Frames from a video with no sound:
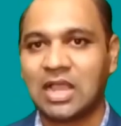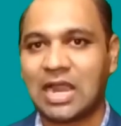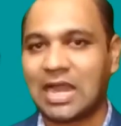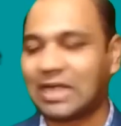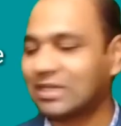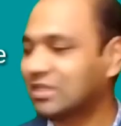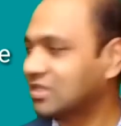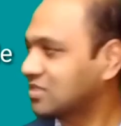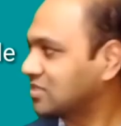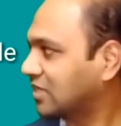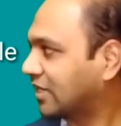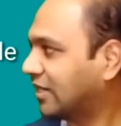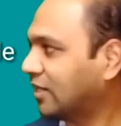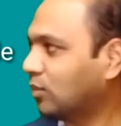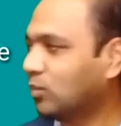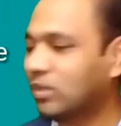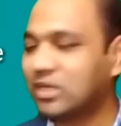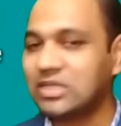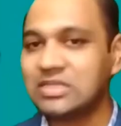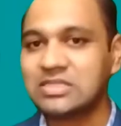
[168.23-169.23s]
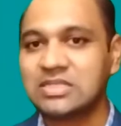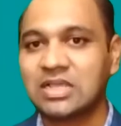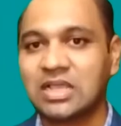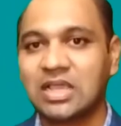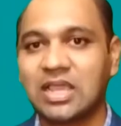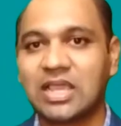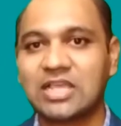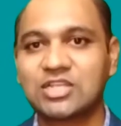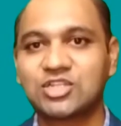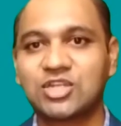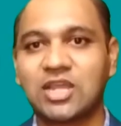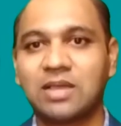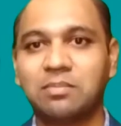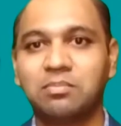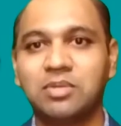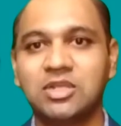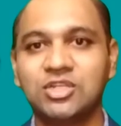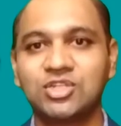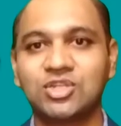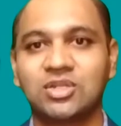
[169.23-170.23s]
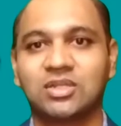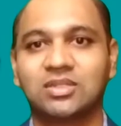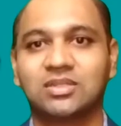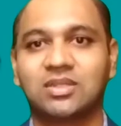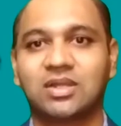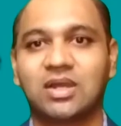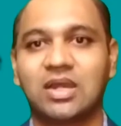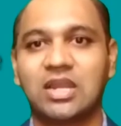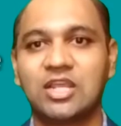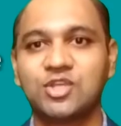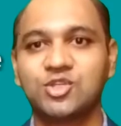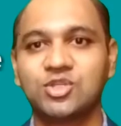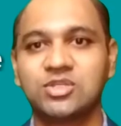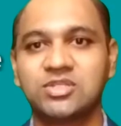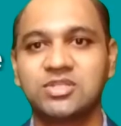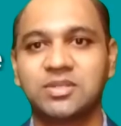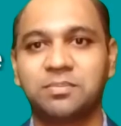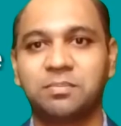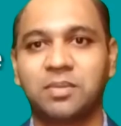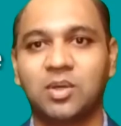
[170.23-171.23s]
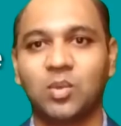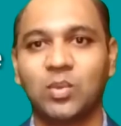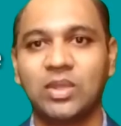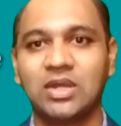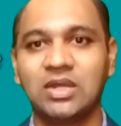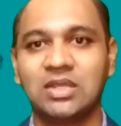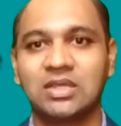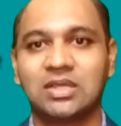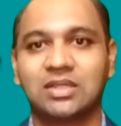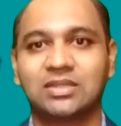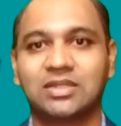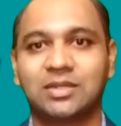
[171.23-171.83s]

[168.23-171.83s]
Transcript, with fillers: and the second one is establish the relationship between